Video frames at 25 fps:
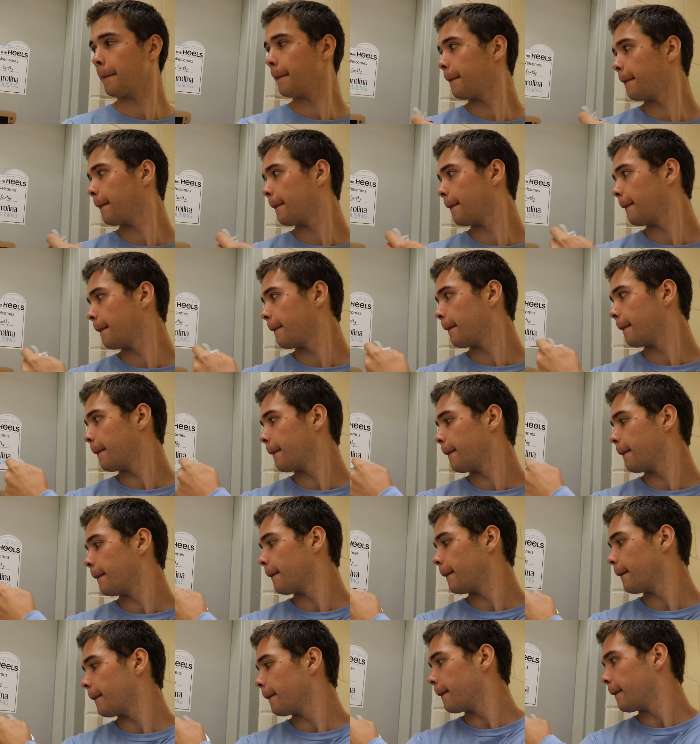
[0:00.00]

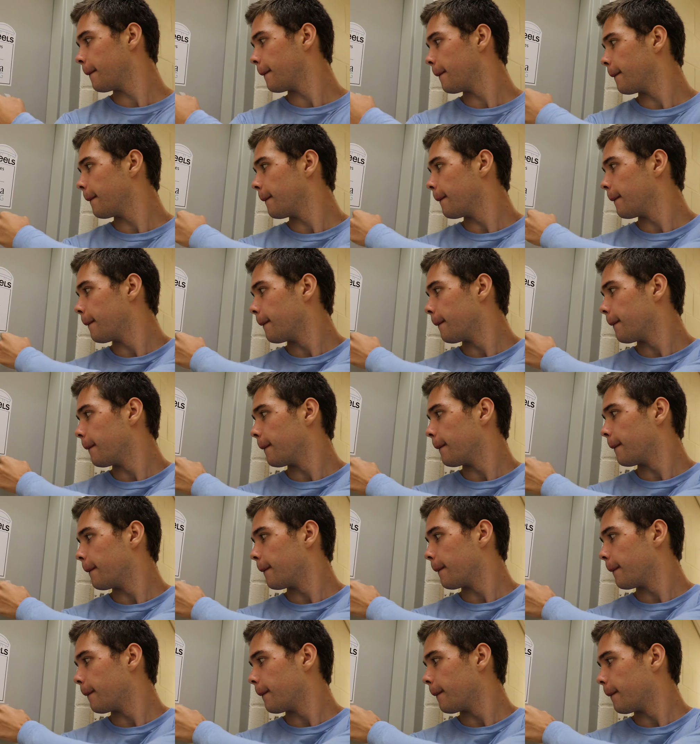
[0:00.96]

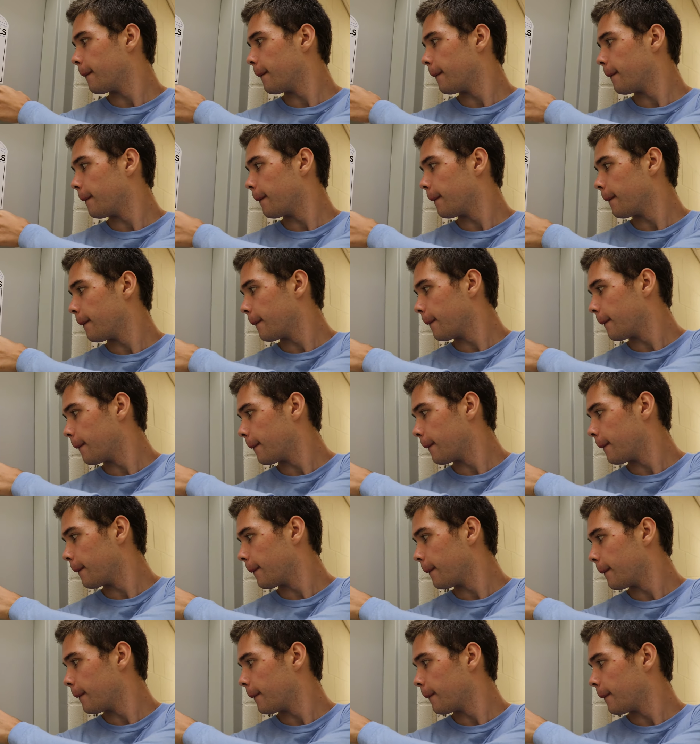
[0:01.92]

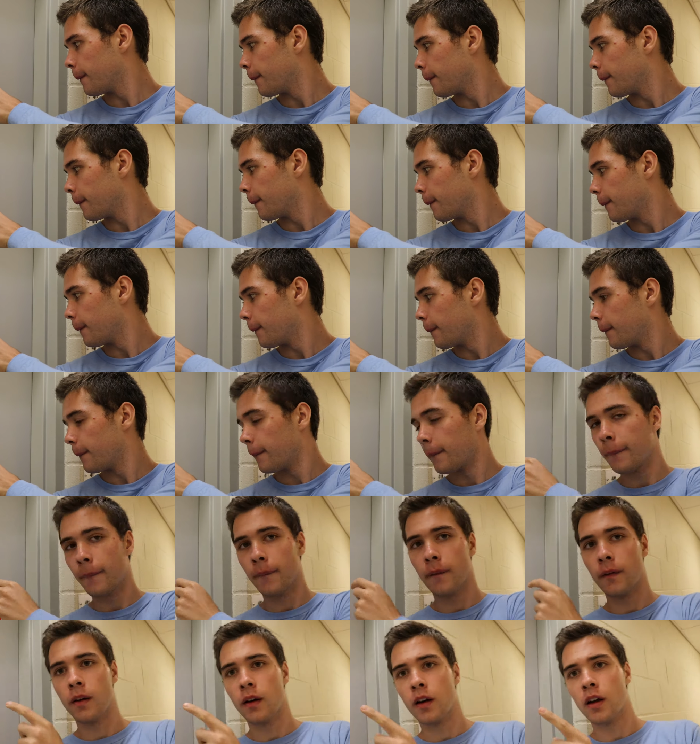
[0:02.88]

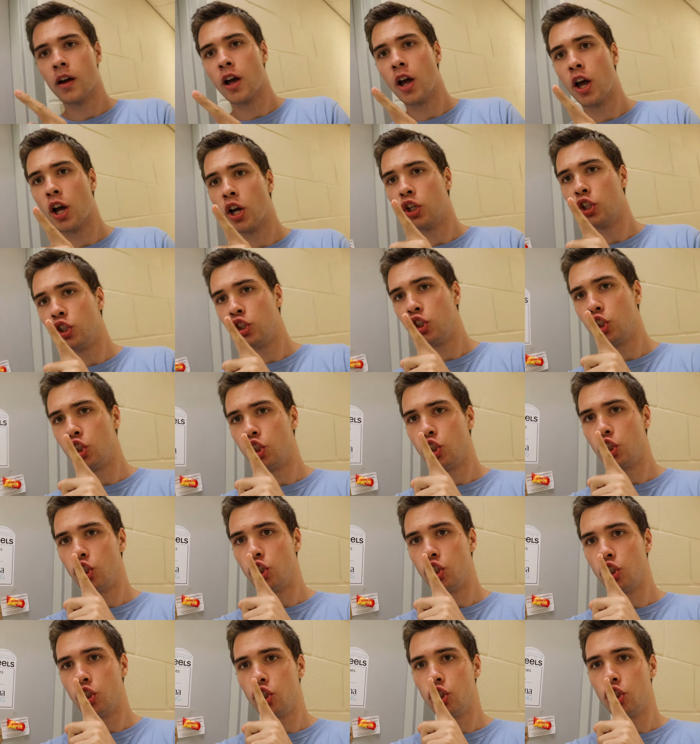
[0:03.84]

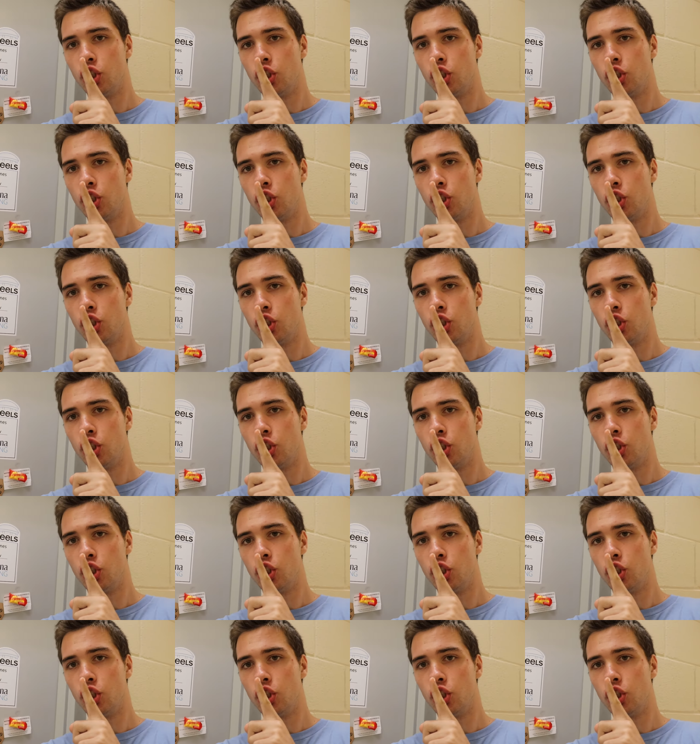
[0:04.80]
Nobody speaks.